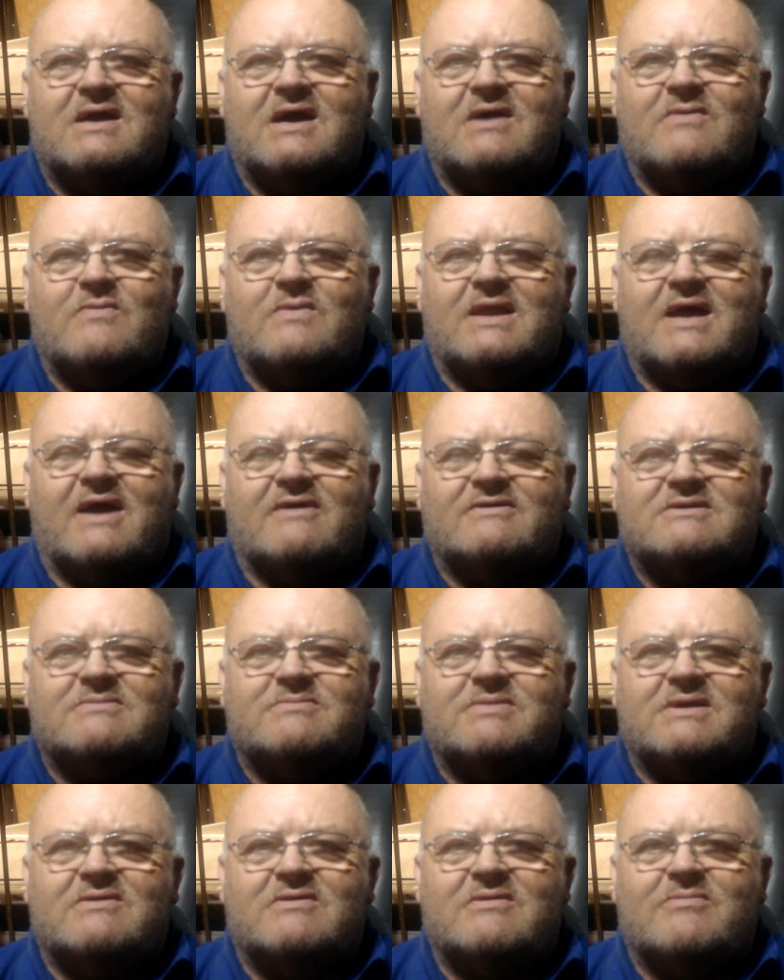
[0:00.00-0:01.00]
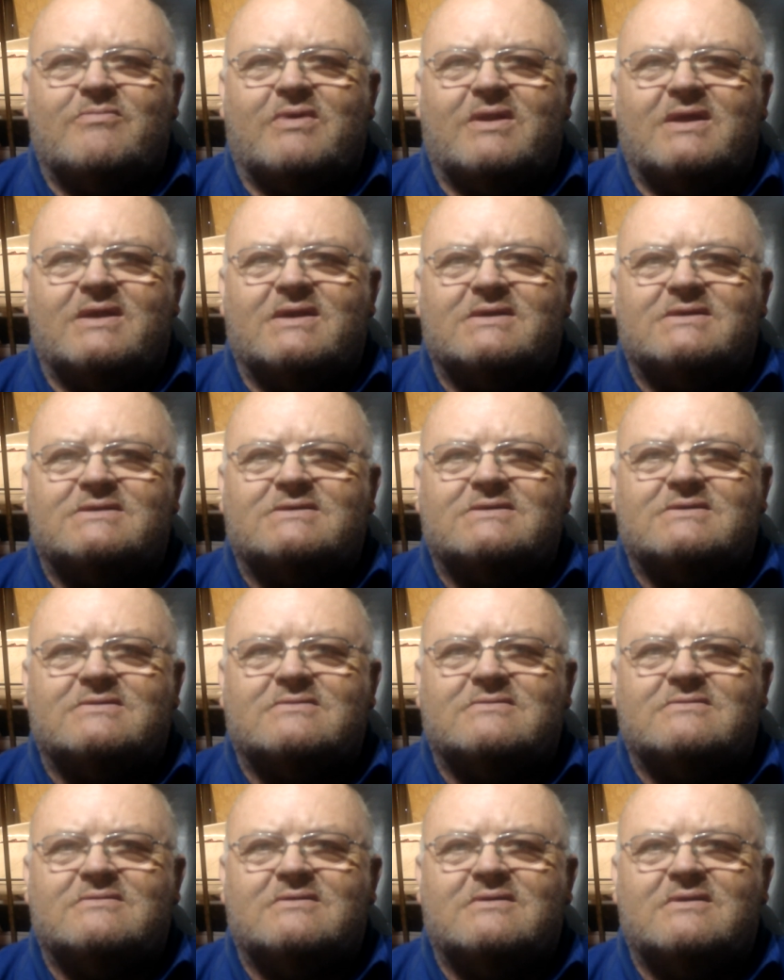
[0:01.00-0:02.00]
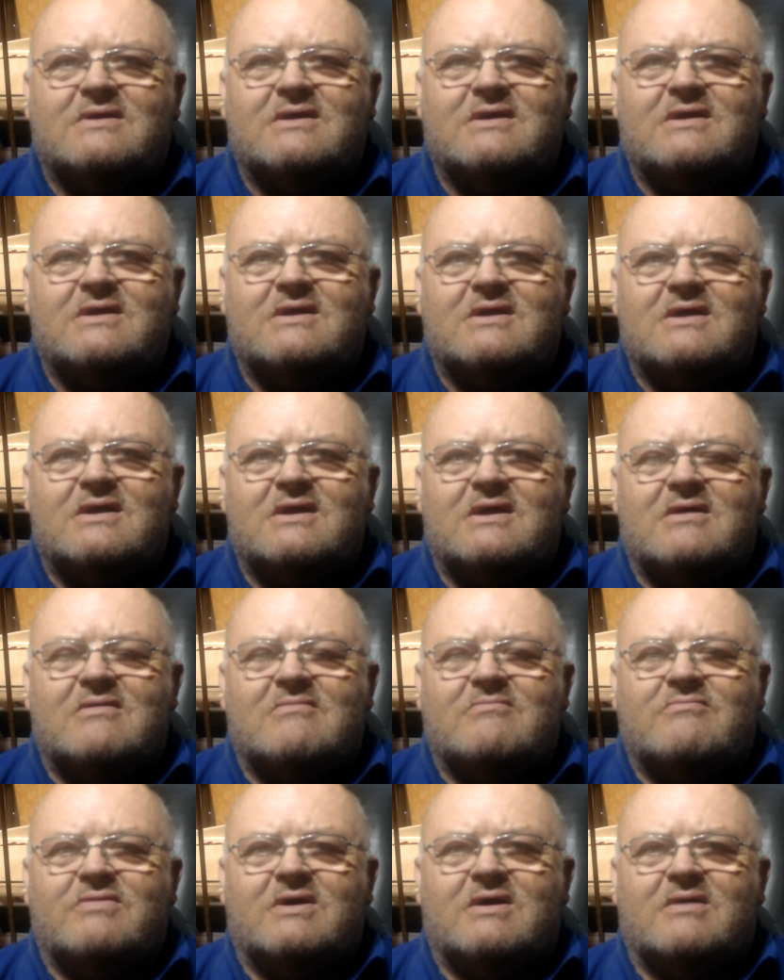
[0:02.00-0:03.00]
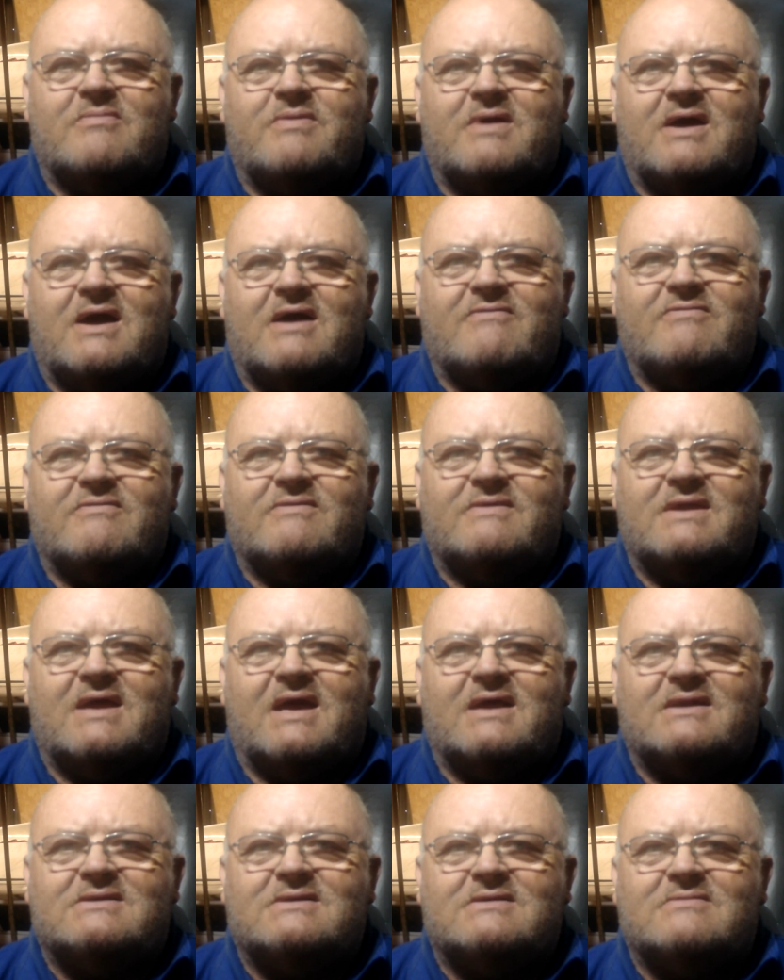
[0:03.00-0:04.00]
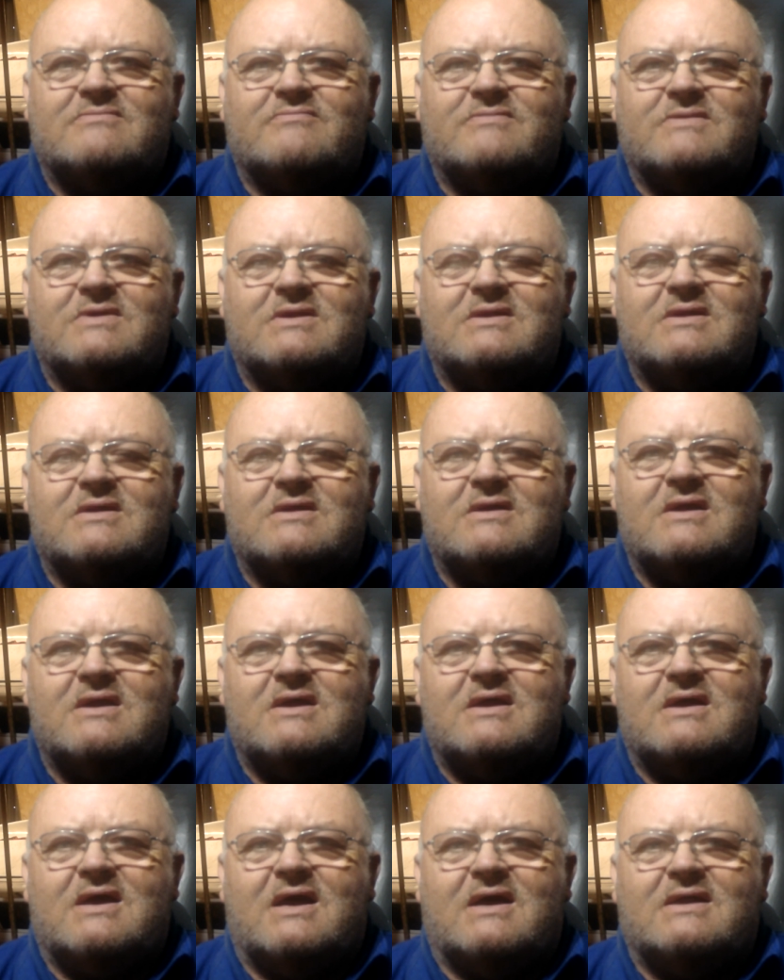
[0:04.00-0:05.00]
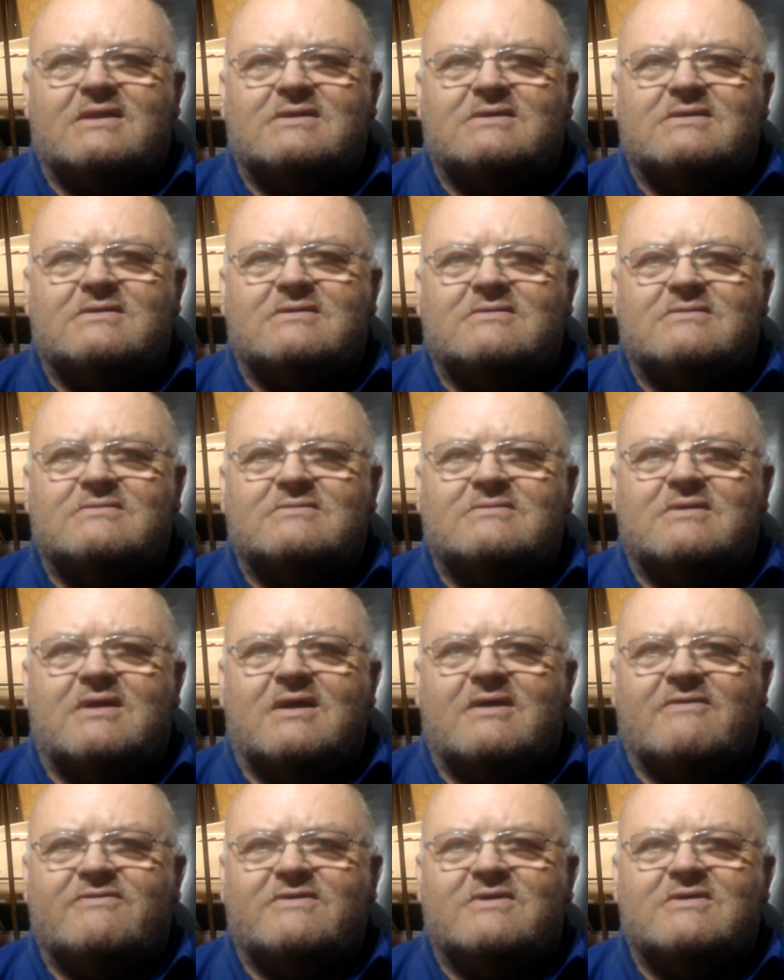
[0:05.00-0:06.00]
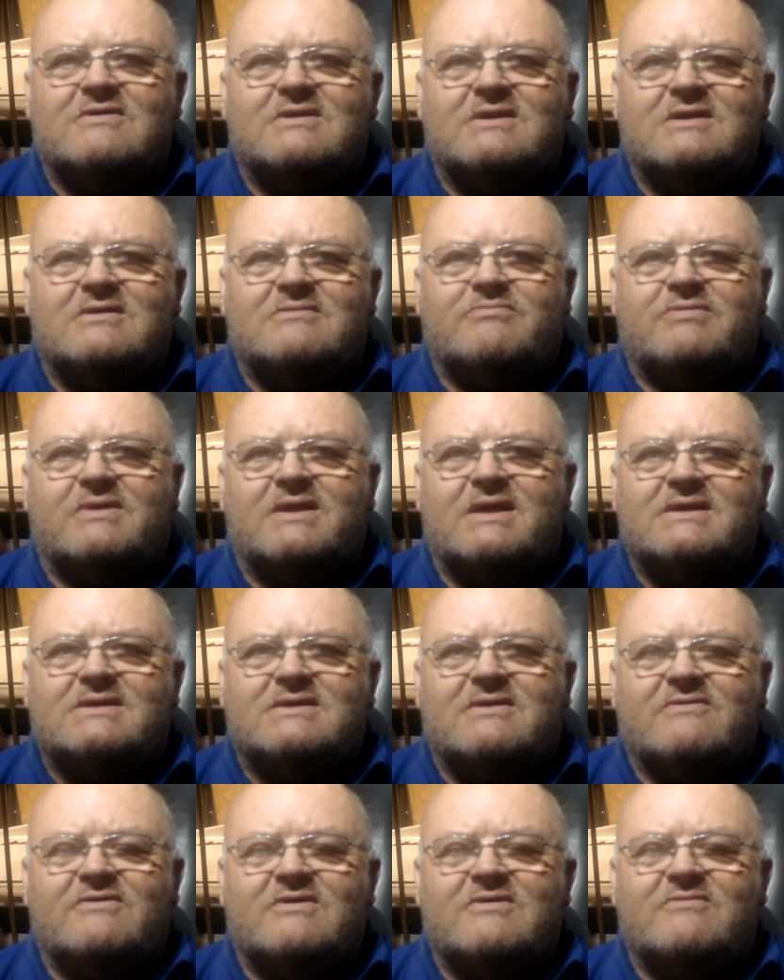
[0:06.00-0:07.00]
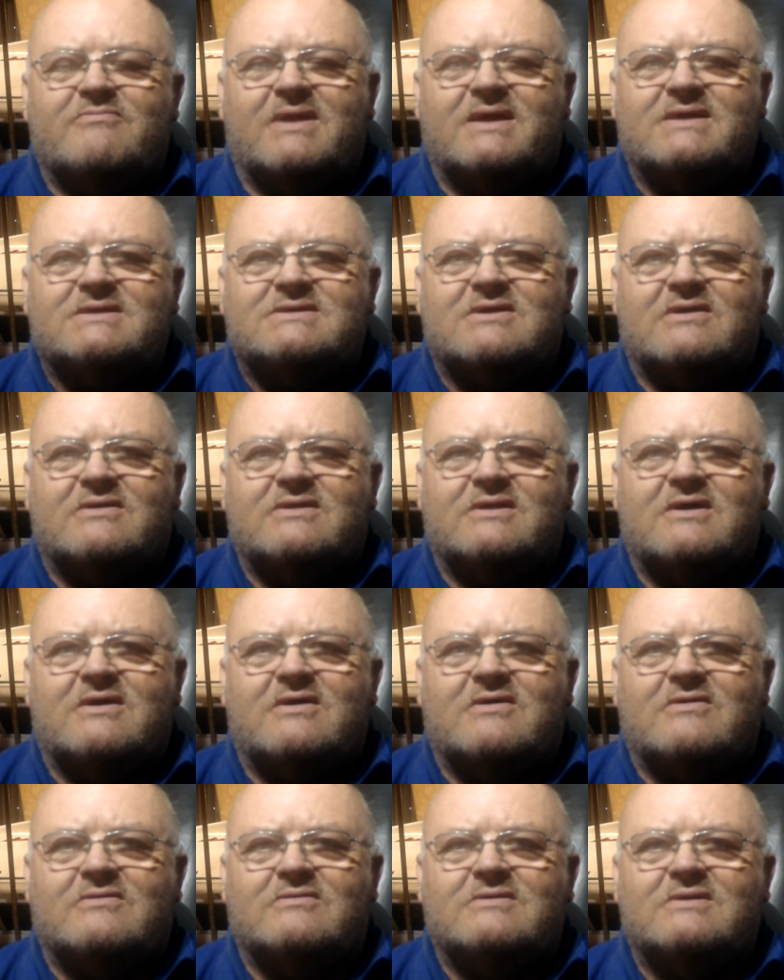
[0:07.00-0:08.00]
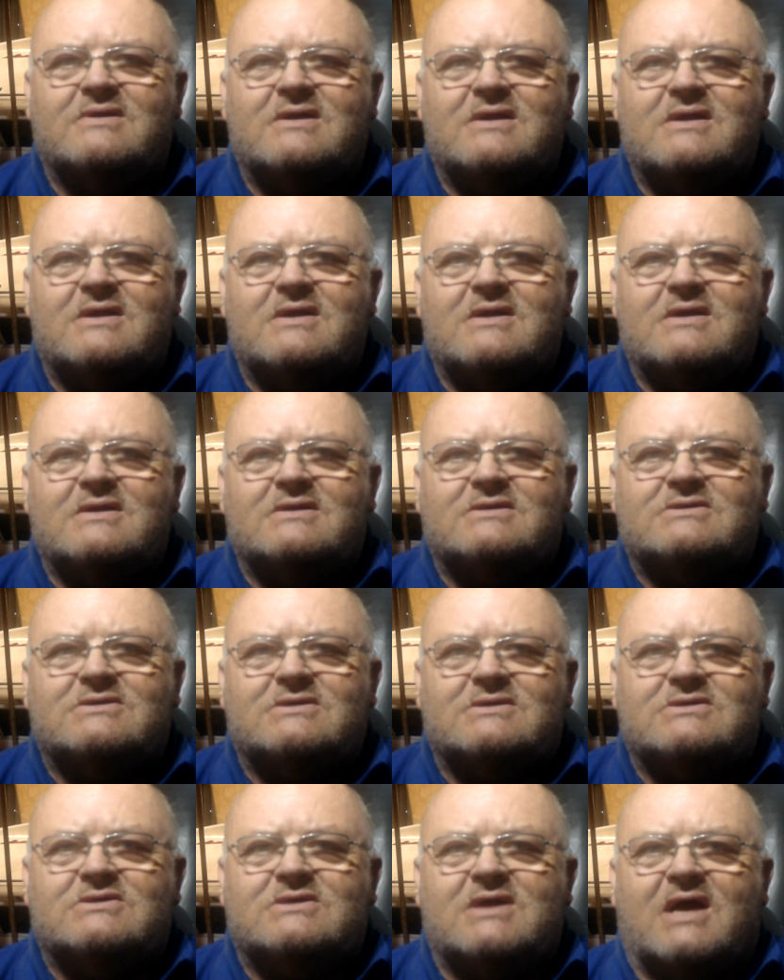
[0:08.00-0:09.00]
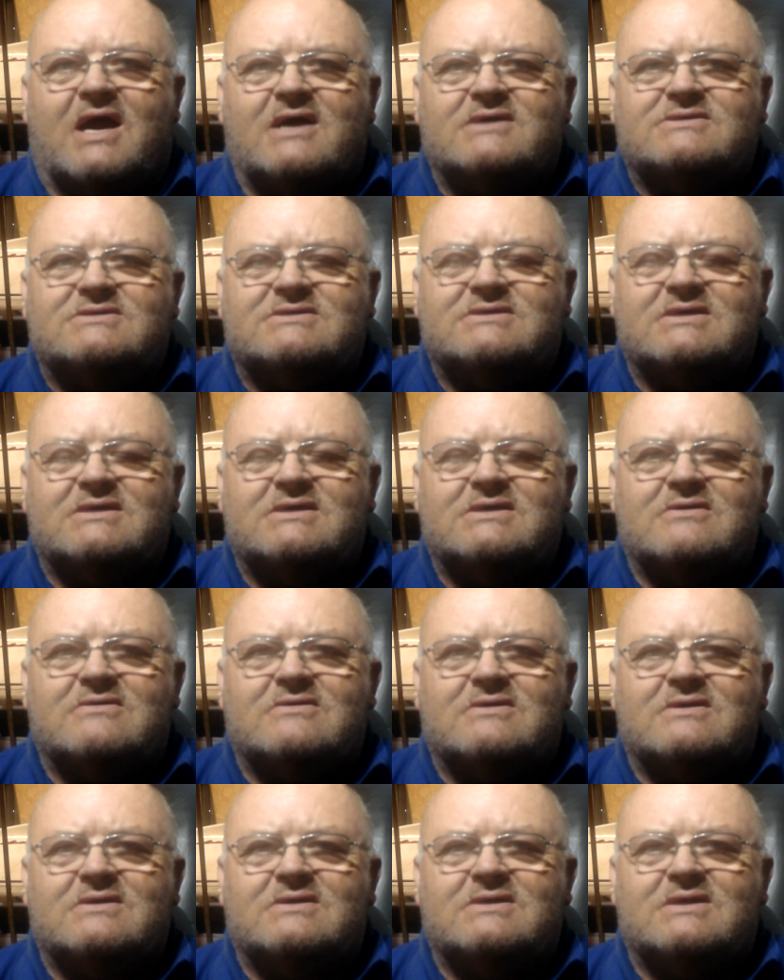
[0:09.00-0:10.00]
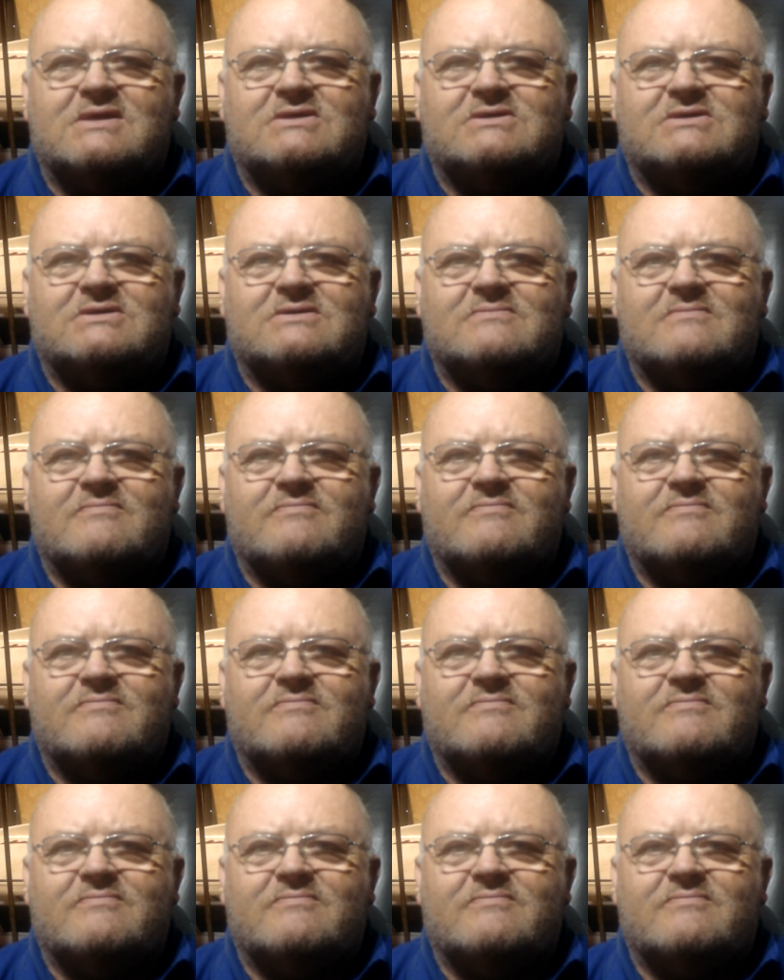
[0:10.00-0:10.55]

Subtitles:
and will have to be replaced. But apart from that, and a few places on the hull, Chance is in good condition,